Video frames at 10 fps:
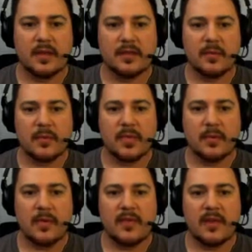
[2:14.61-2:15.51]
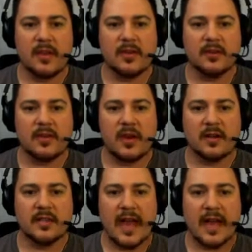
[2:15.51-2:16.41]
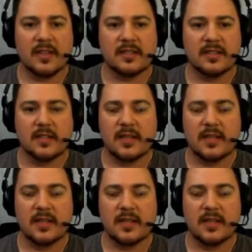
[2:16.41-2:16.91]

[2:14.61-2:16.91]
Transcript: So I'm going to come over here to Contacts.